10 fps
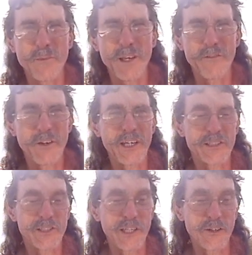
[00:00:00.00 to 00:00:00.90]
If you get
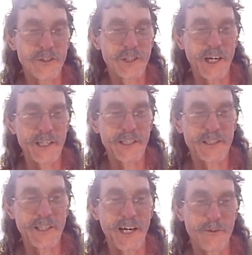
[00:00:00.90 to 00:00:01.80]
steel shot that's
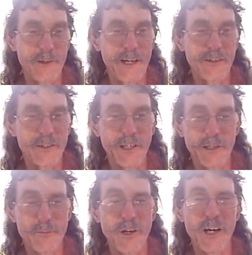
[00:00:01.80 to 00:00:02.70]
not round, you got a
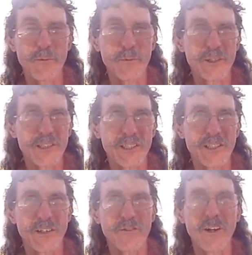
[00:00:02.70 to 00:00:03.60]
problem, because it's
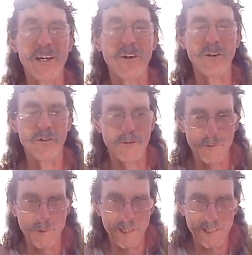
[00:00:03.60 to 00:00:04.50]
going to fly all over the
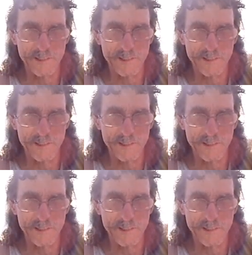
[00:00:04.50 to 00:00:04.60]
place.